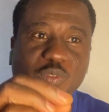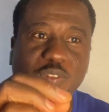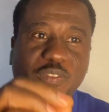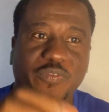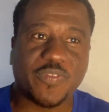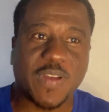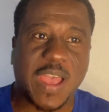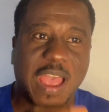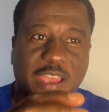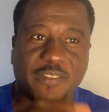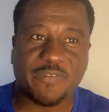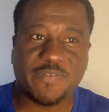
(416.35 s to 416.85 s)

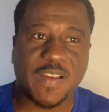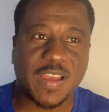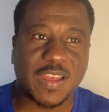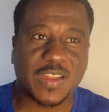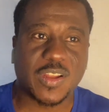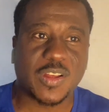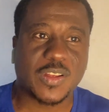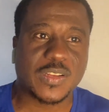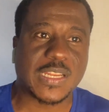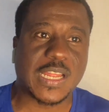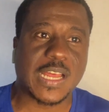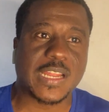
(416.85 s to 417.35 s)
Because
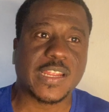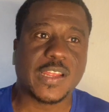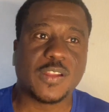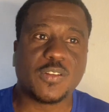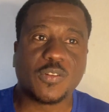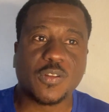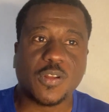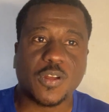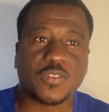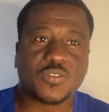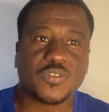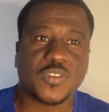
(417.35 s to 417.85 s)
I found
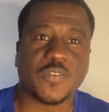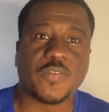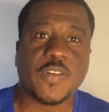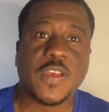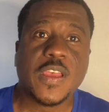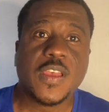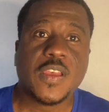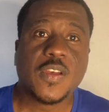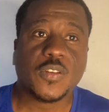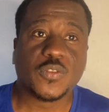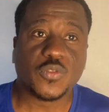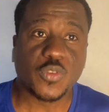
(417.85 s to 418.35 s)
out that a
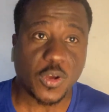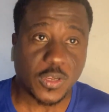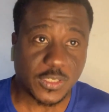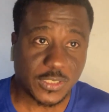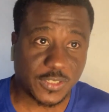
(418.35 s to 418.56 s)
lot of